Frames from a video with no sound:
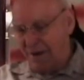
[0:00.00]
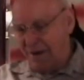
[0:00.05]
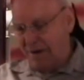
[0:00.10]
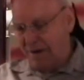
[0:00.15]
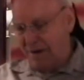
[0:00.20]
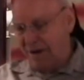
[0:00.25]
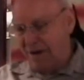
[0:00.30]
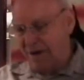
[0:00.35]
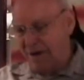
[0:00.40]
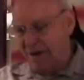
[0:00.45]

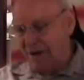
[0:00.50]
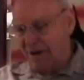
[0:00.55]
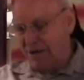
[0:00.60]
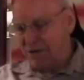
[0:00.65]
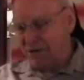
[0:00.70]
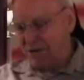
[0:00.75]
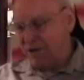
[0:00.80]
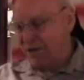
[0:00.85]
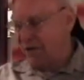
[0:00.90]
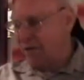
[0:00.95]
Later, I'll
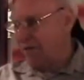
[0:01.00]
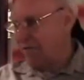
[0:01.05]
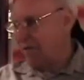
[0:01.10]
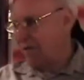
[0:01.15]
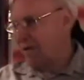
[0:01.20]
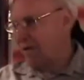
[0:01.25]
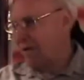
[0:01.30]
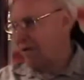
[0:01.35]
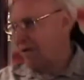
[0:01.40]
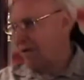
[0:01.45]
show
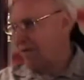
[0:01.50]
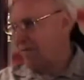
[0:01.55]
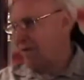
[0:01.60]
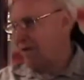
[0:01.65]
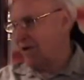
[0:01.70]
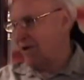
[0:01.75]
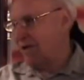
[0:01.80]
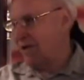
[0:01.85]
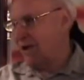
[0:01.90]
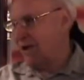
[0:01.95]
you
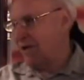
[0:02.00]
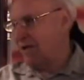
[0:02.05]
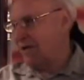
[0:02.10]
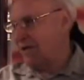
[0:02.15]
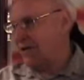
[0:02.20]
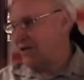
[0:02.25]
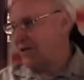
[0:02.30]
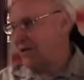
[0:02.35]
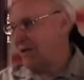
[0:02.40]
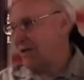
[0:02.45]
where on the
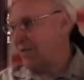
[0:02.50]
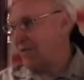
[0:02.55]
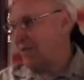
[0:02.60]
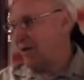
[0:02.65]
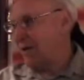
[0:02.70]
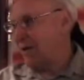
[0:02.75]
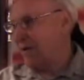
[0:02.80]
ship